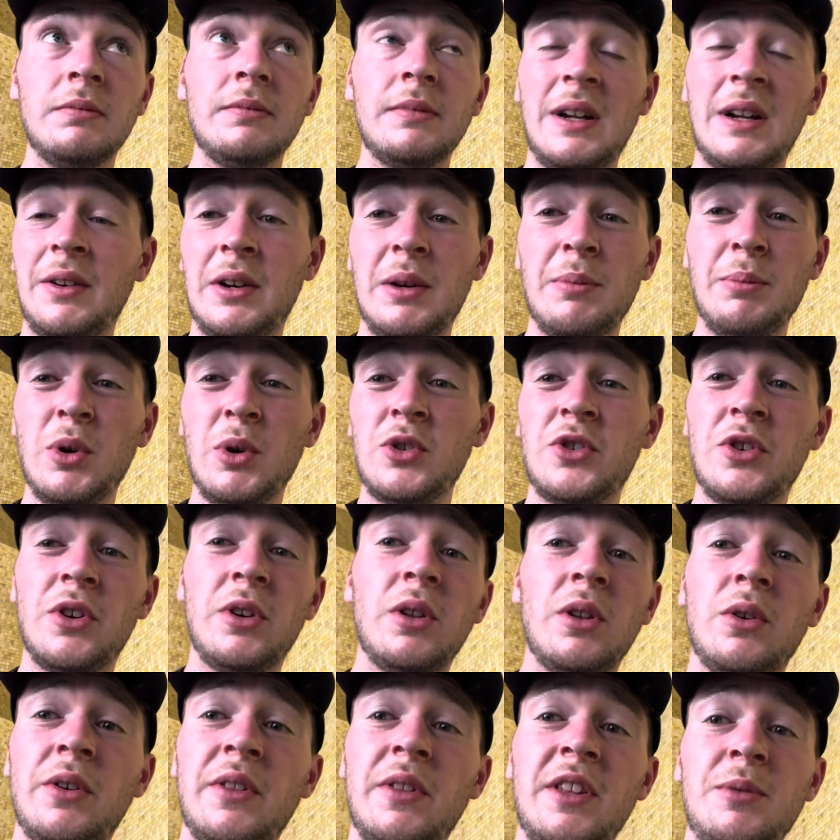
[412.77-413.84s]
I'm going to butcher all
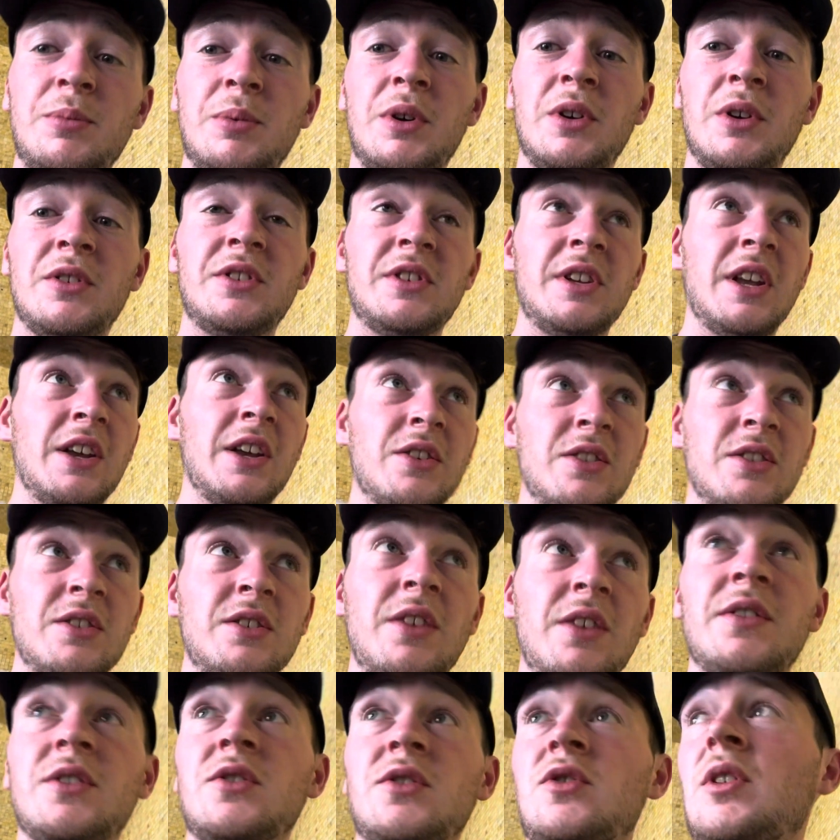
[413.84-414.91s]
of these pronunciations on
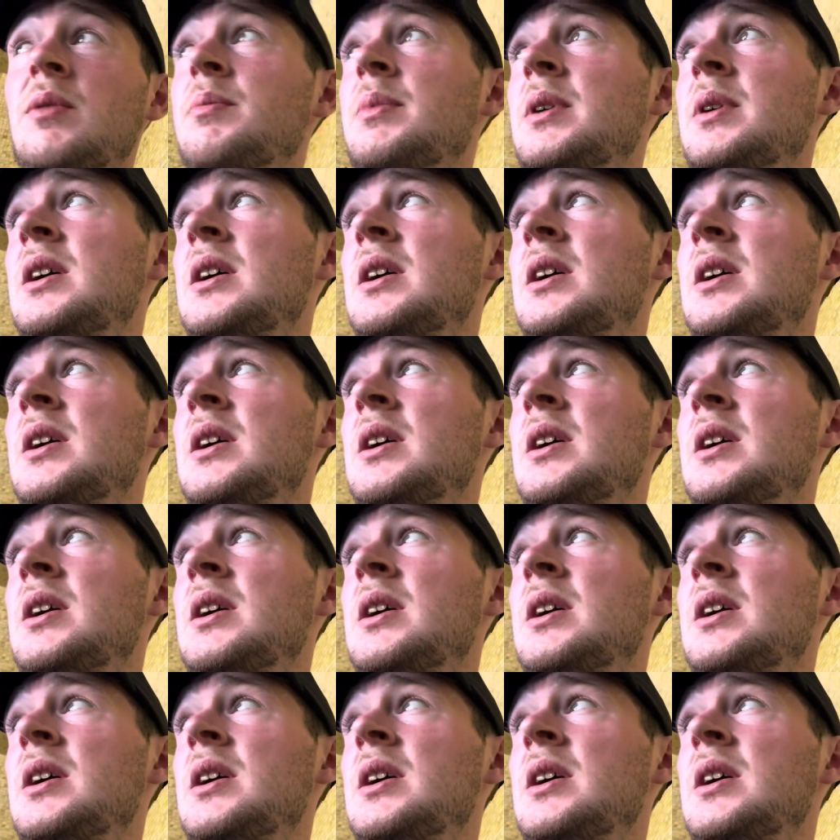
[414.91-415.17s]
this trip.